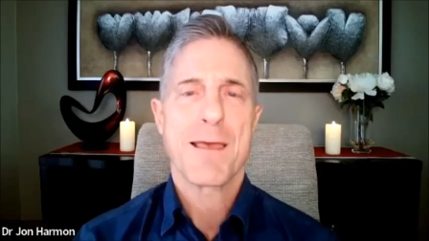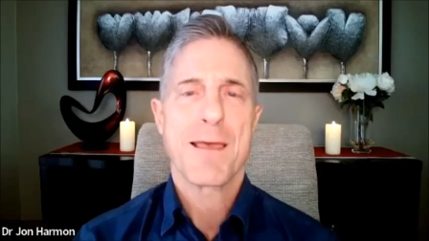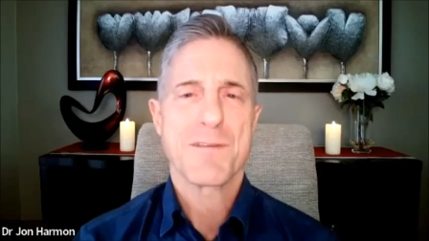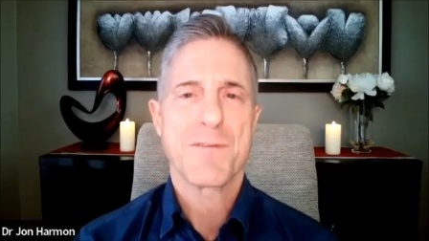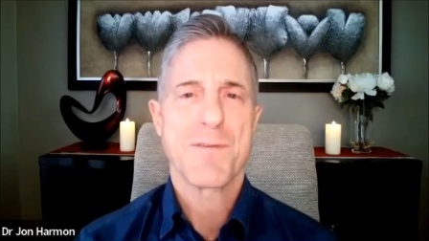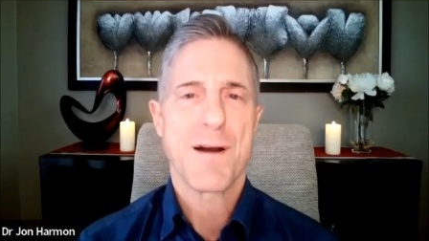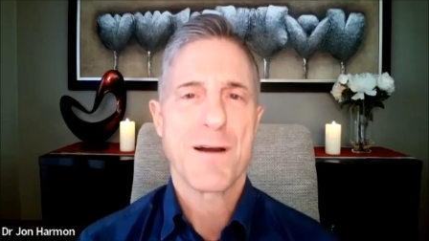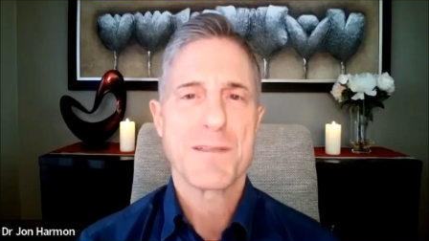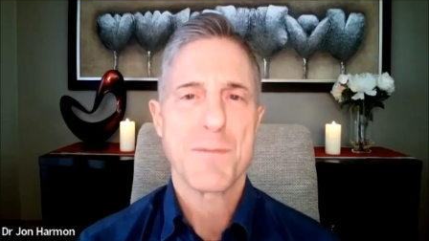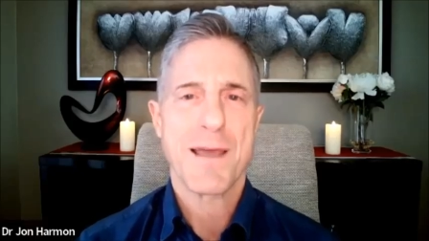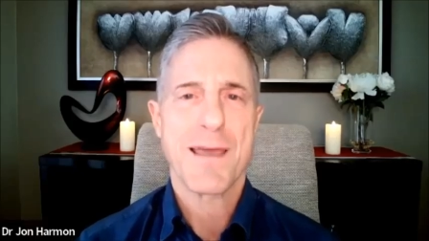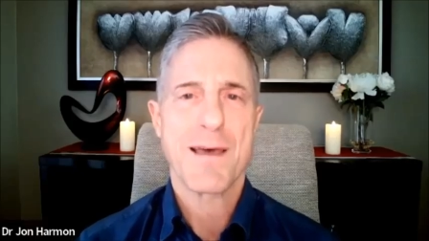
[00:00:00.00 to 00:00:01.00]
as far
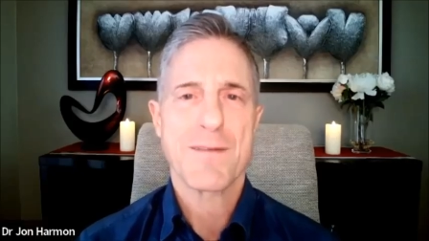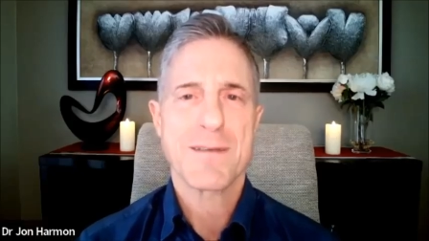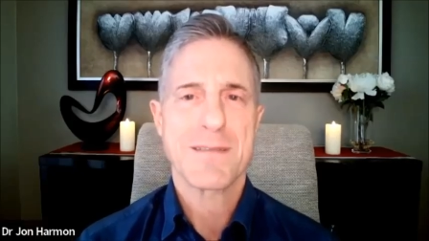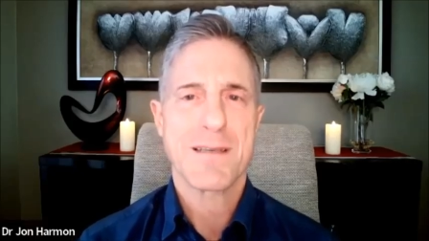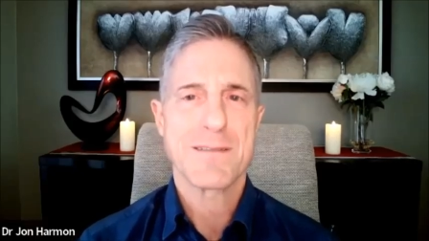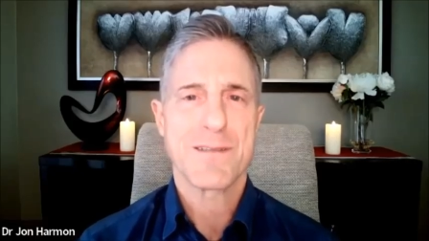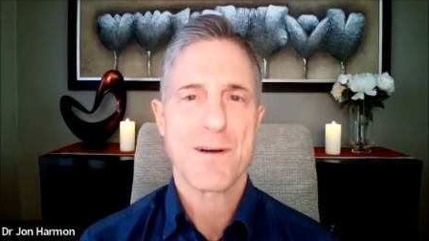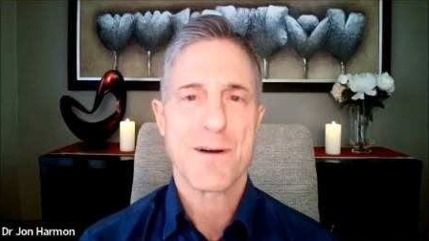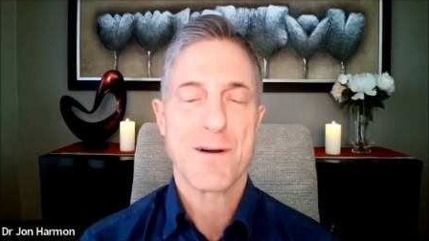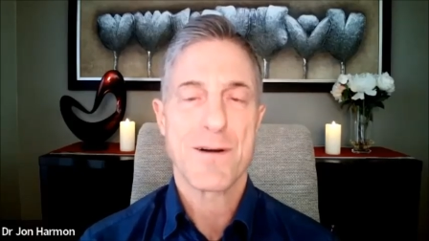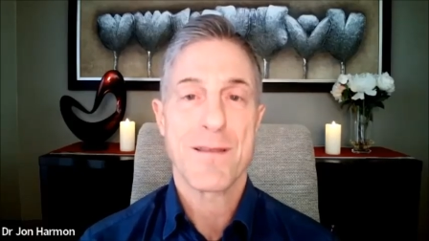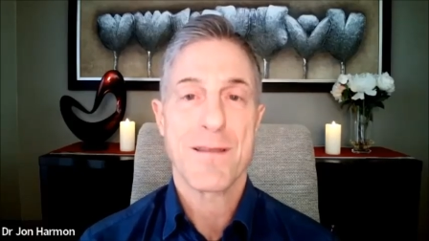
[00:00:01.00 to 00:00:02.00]
as my health is
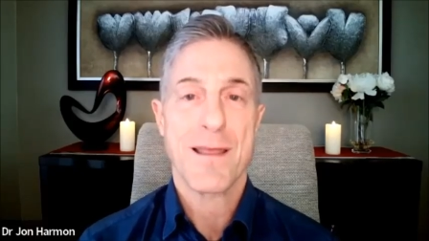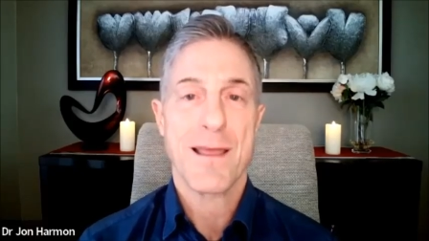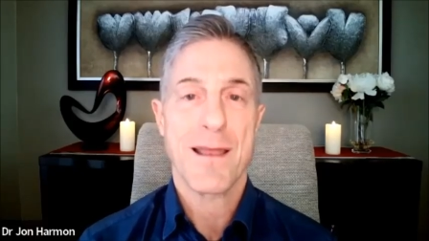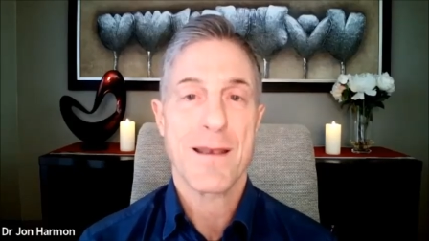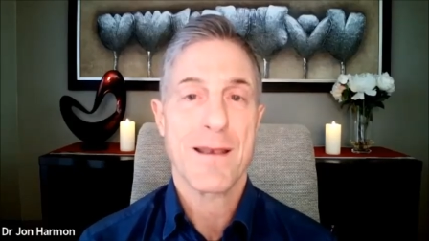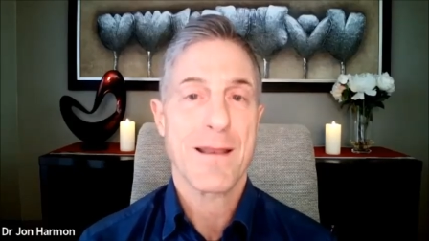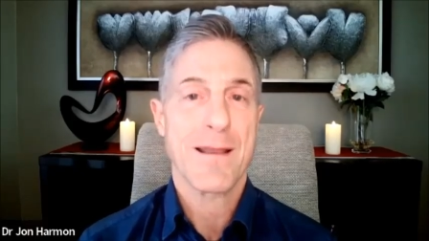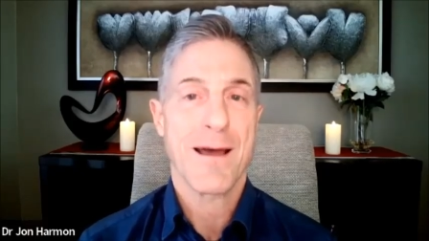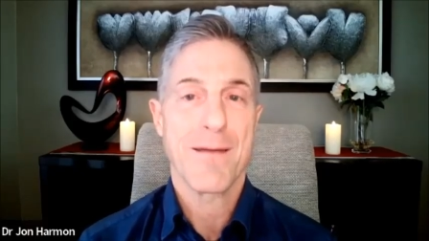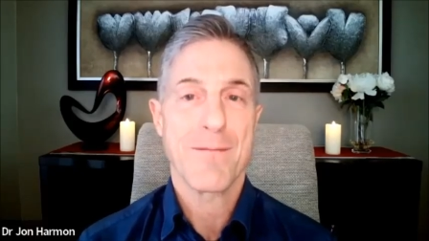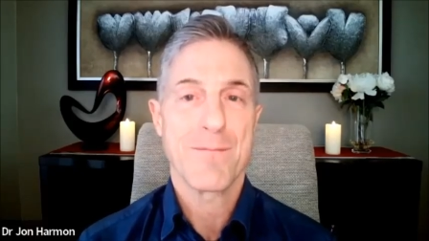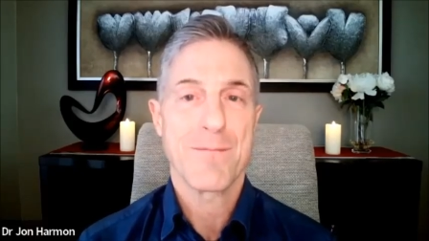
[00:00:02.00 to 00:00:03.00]
concerned, and
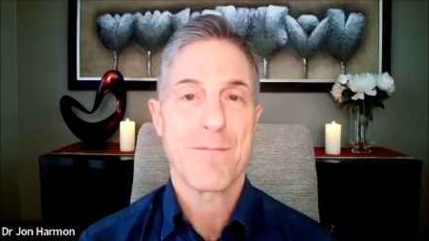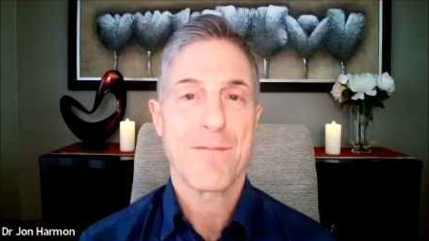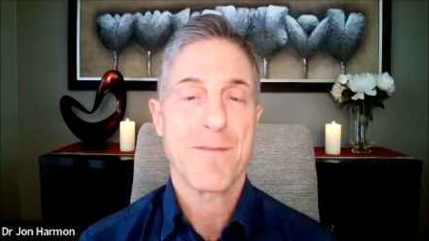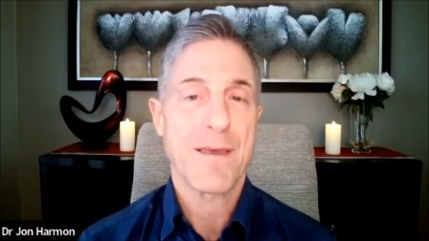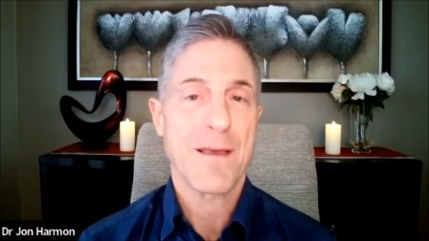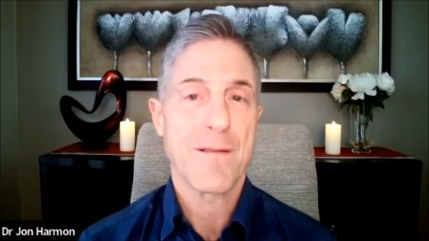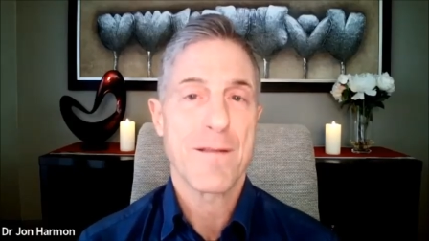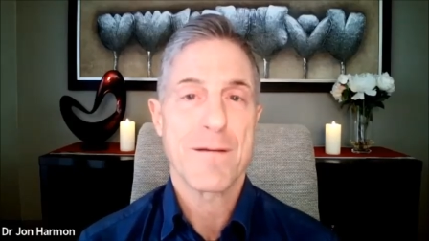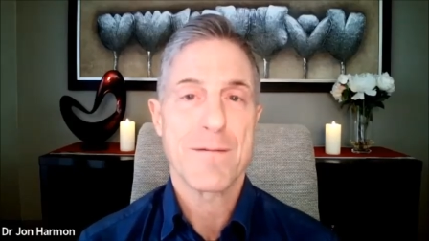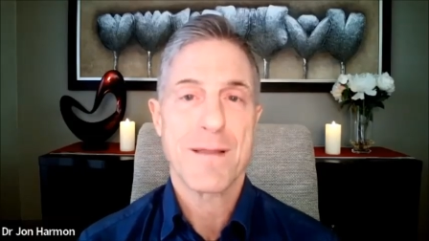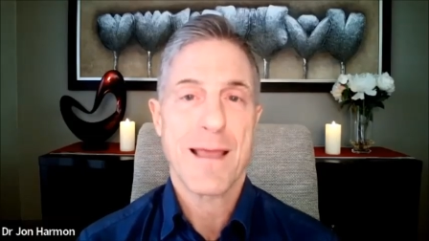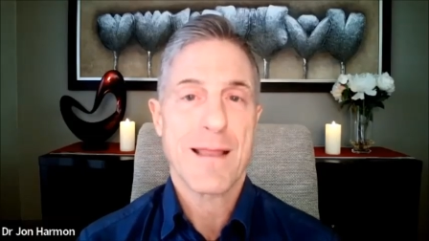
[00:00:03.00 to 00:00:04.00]
I
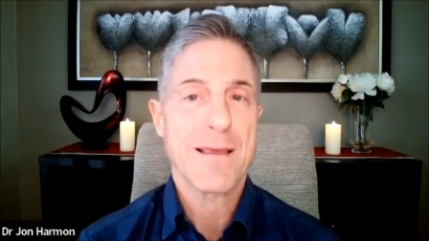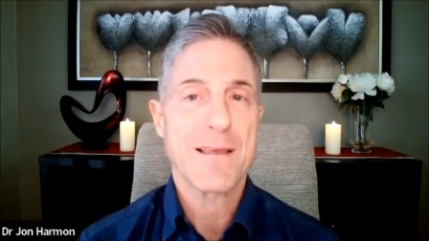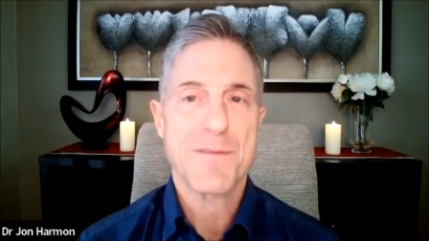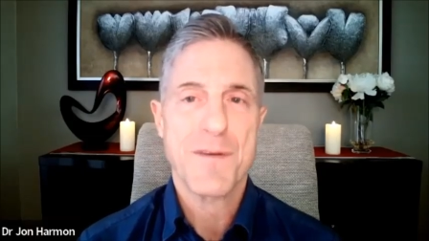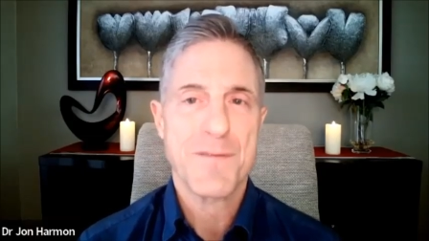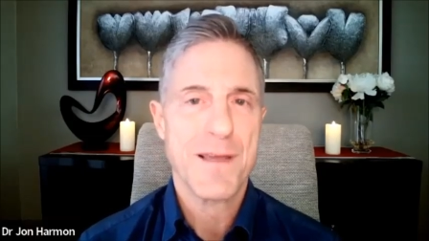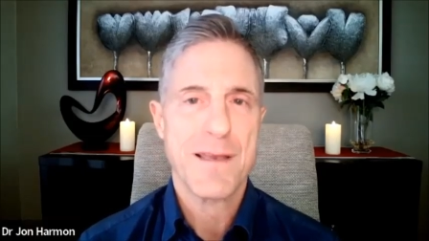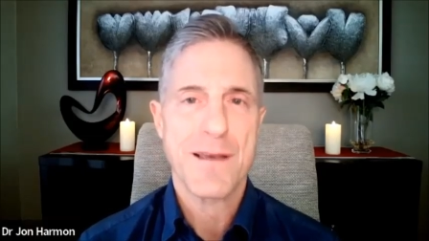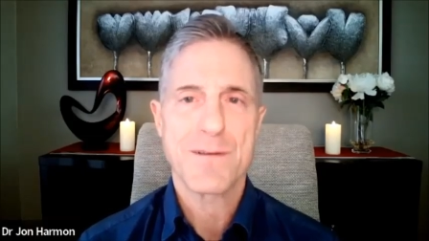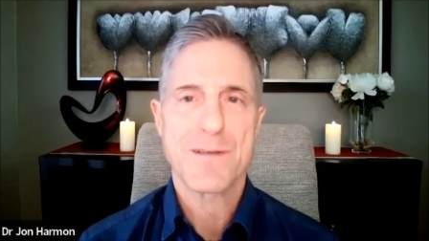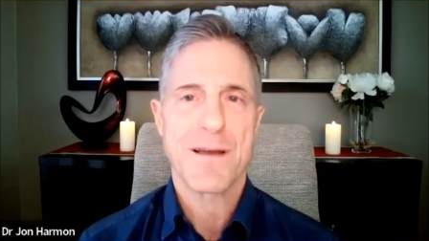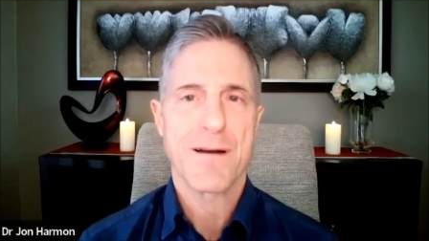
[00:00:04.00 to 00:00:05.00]
feel at least 15
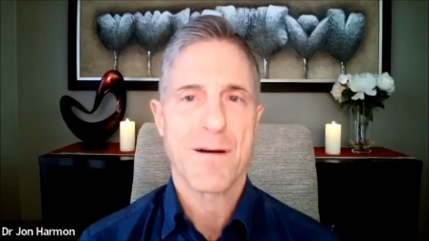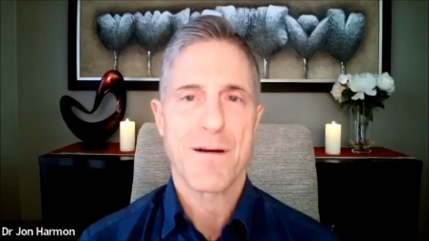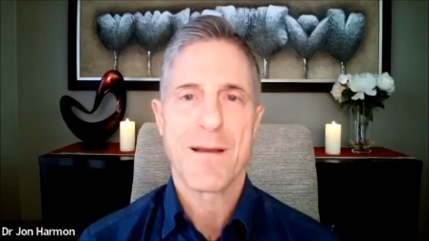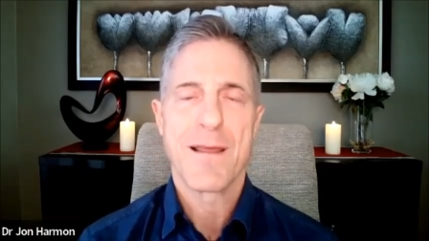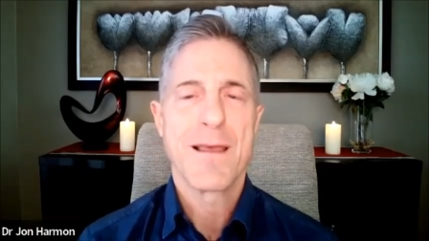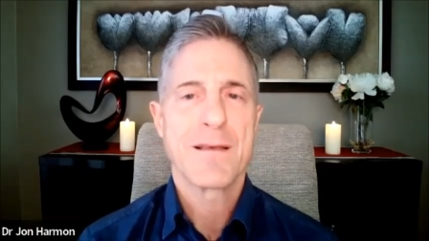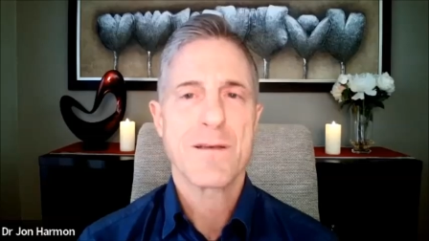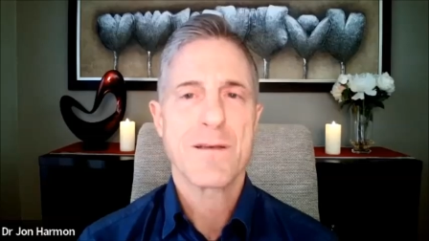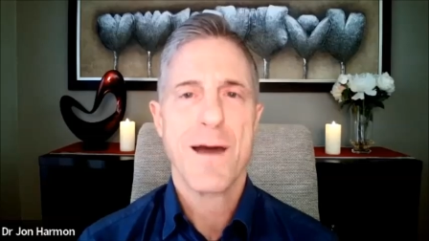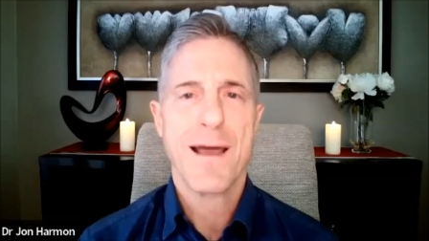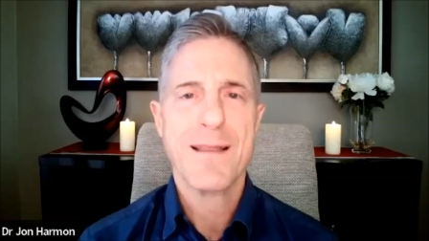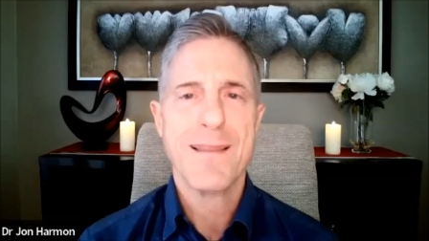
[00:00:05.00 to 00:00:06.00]
years younger. So
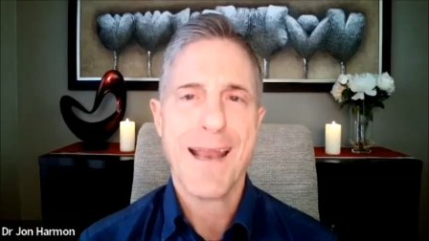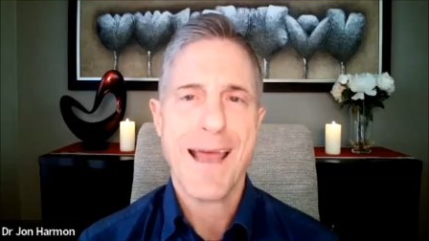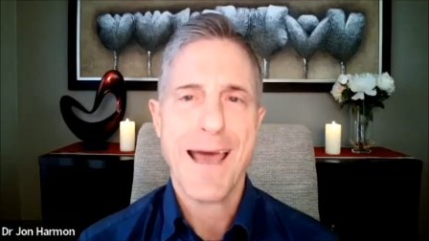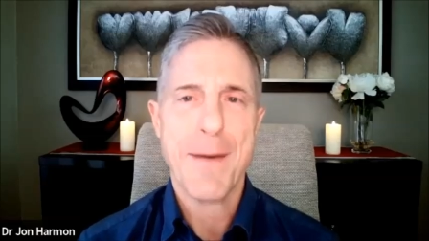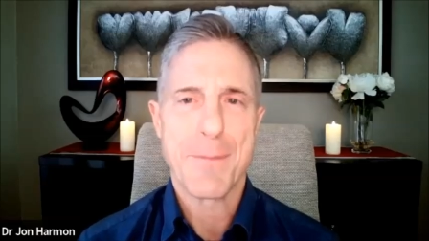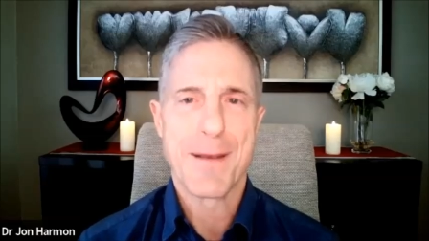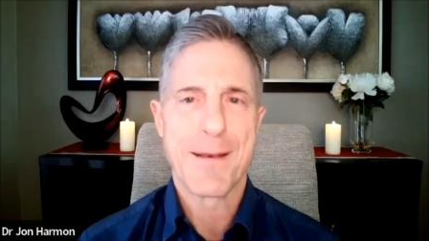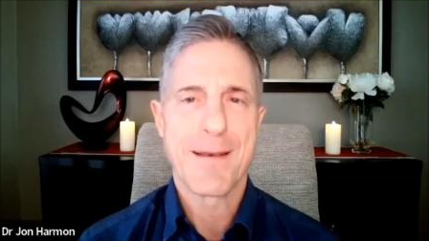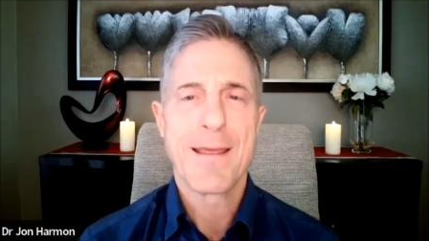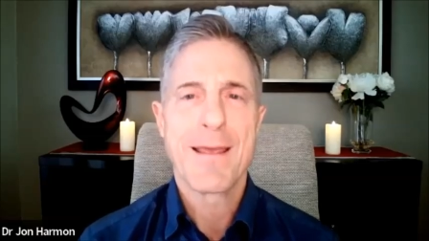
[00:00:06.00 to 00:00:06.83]
how did that happen?